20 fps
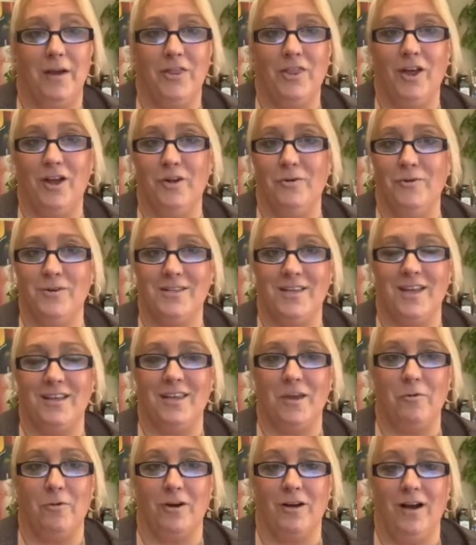I thought it was
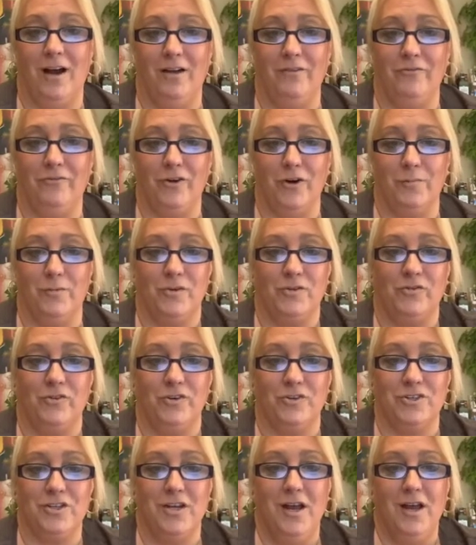like they were cotton farmers
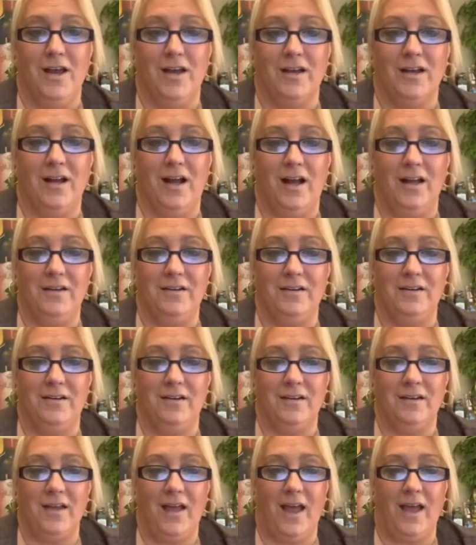first.
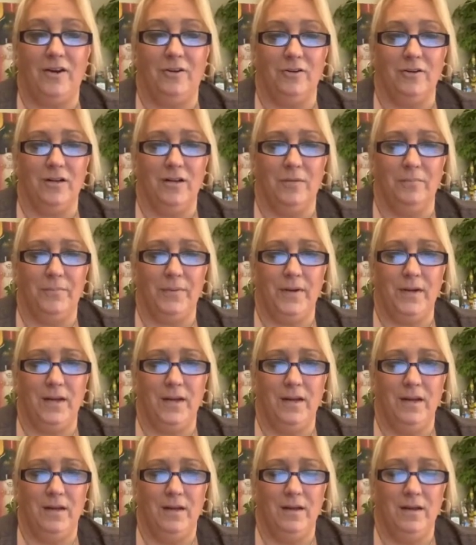Cotton Cattle
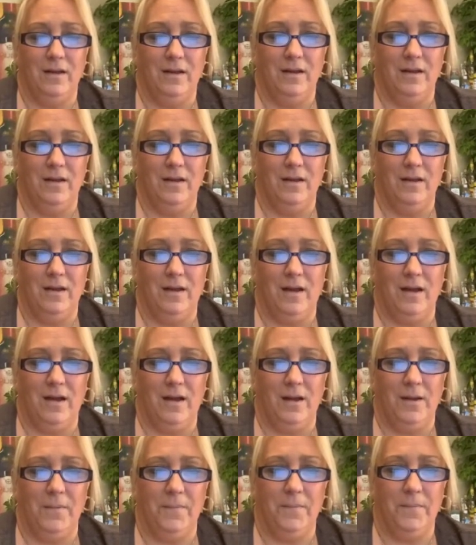Company.
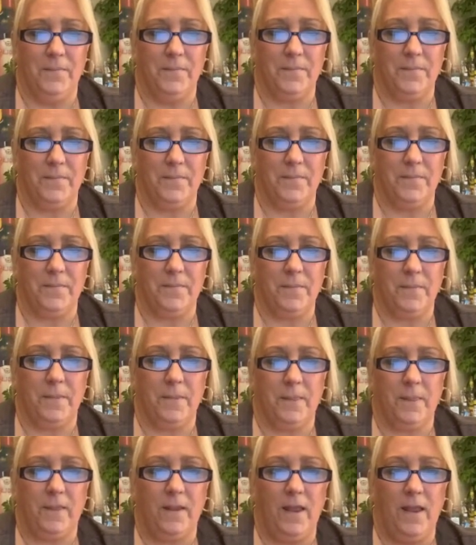And
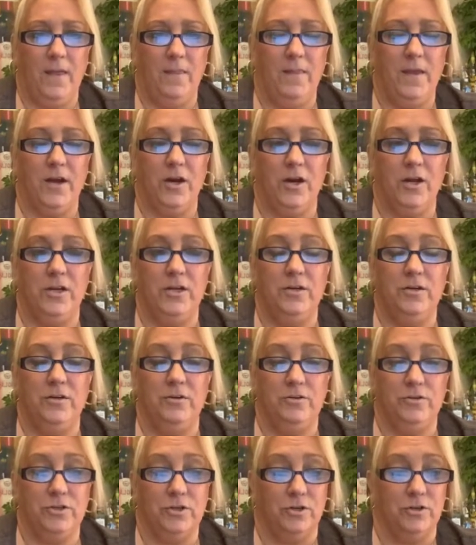they're in
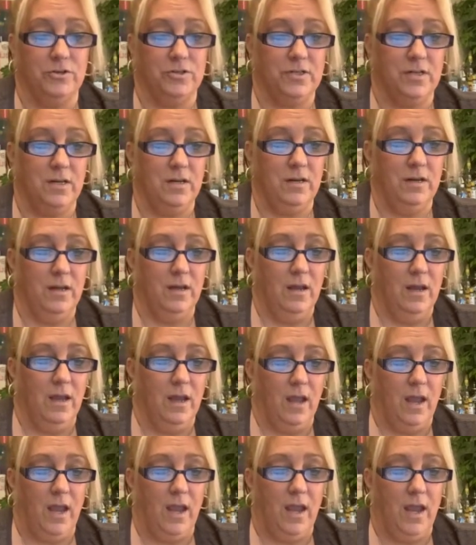New Jersey.
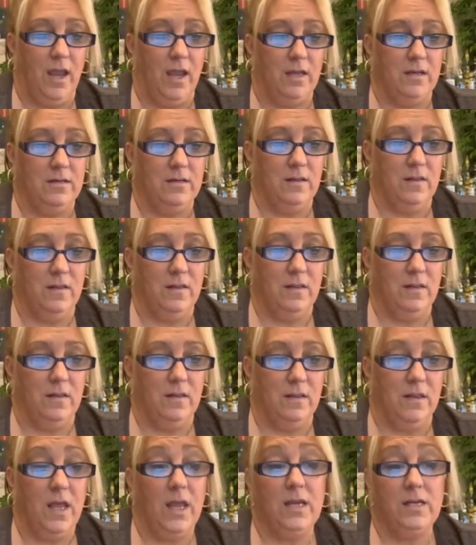And
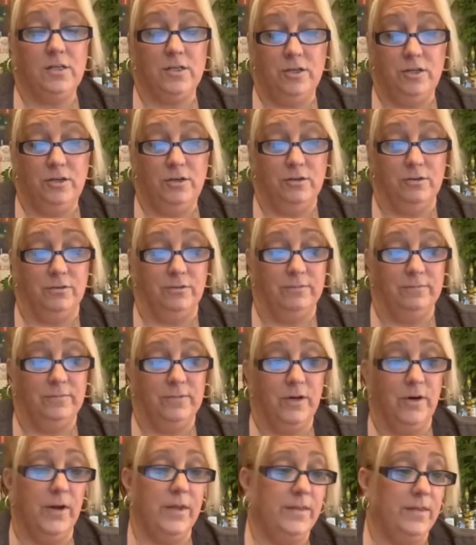they too
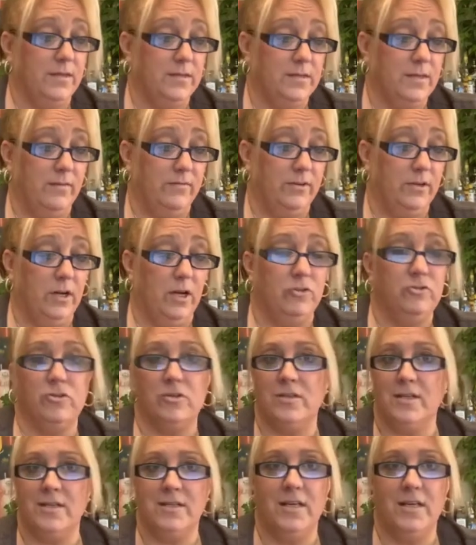are in the 700s.